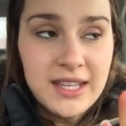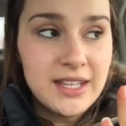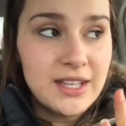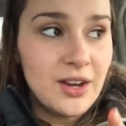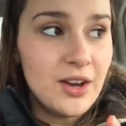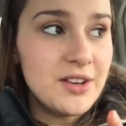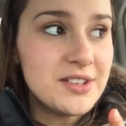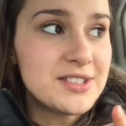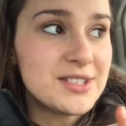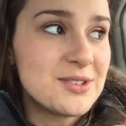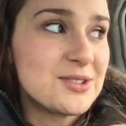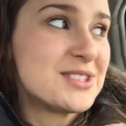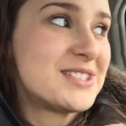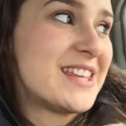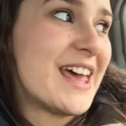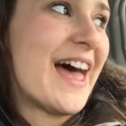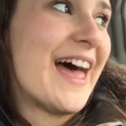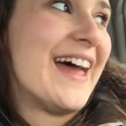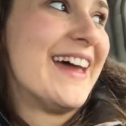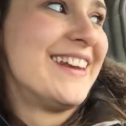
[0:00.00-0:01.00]
He also
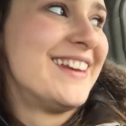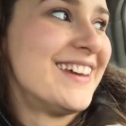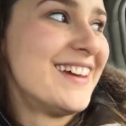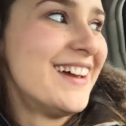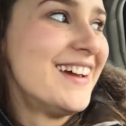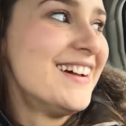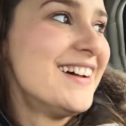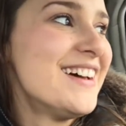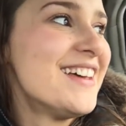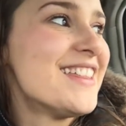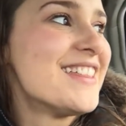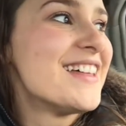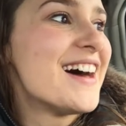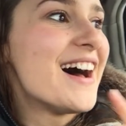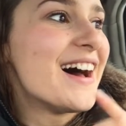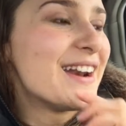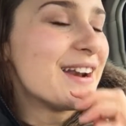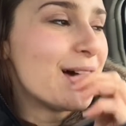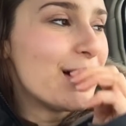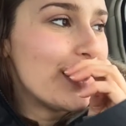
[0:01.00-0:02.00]
said
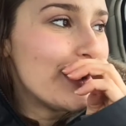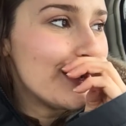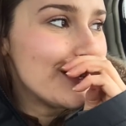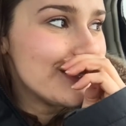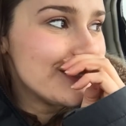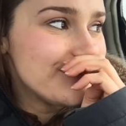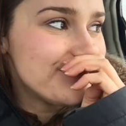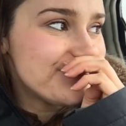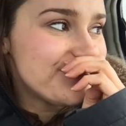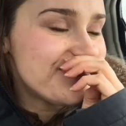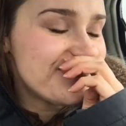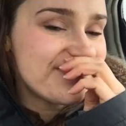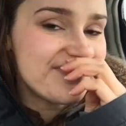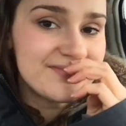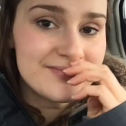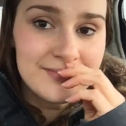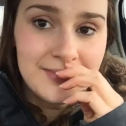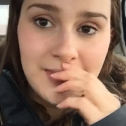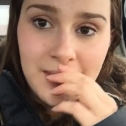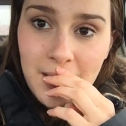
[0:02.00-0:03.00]
that
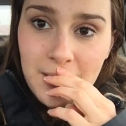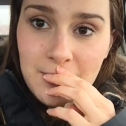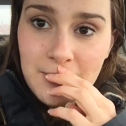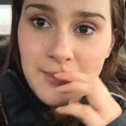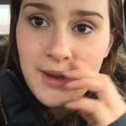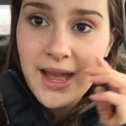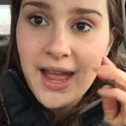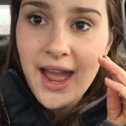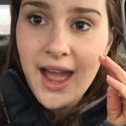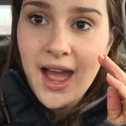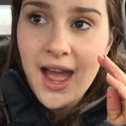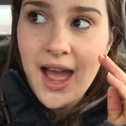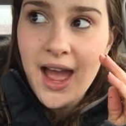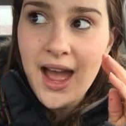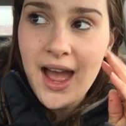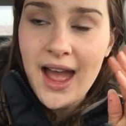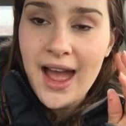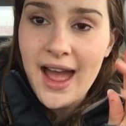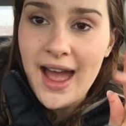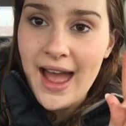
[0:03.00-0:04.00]
my
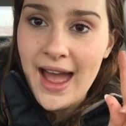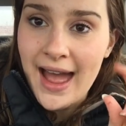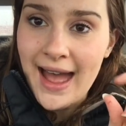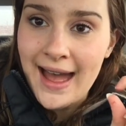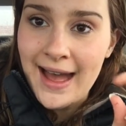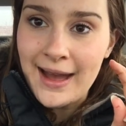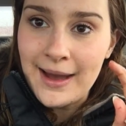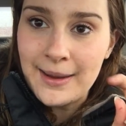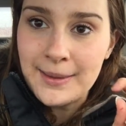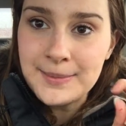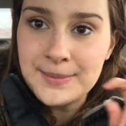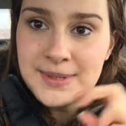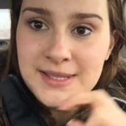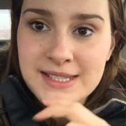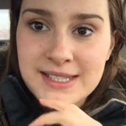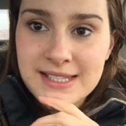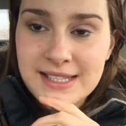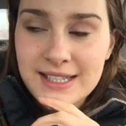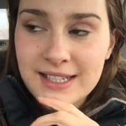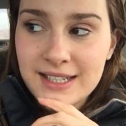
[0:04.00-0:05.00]

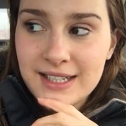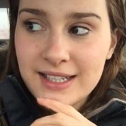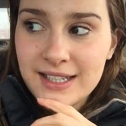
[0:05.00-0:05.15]
abs,